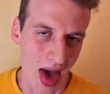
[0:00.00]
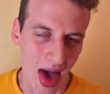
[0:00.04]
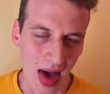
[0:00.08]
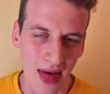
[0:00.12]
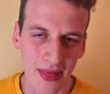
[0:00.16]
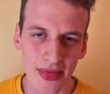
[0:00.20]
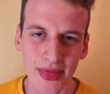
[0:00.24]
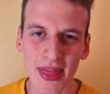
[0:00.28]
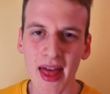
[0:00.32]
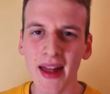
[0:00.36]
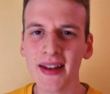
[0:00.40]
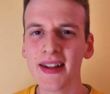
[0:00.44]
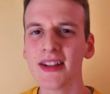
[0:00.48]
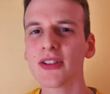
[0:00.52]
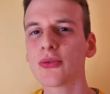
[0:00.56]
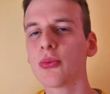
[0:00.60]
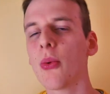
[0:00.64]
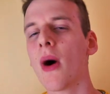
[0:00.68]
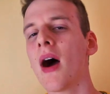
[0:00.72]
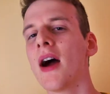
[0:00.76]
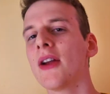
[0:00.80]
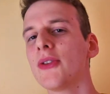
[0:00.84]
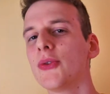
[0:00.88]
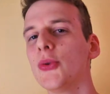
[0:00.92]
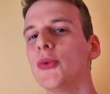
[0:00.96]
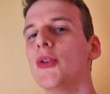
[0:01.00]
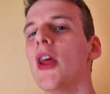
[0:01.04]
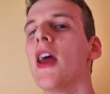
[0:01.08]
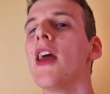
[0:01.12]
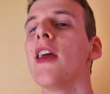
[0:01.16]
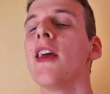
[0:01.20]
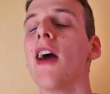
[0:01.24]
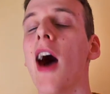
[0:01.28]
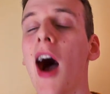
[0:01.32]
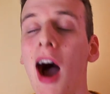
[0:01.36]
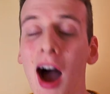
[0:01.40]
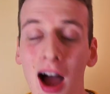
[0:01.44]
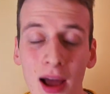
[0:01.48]
And that is why
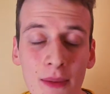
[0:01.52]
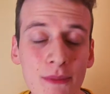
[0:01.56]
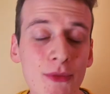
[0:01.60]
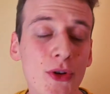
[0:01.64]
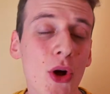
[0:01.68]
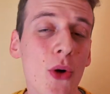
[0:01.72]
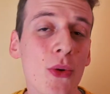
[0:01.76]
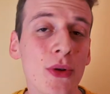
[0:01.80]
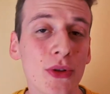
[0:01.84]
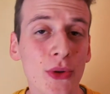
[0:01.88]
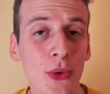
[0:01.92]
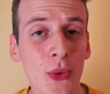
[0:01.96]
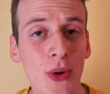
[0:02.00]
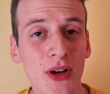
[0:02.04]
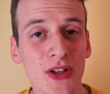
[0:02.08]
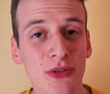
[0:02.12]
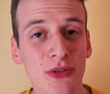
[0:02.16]
today I'm going to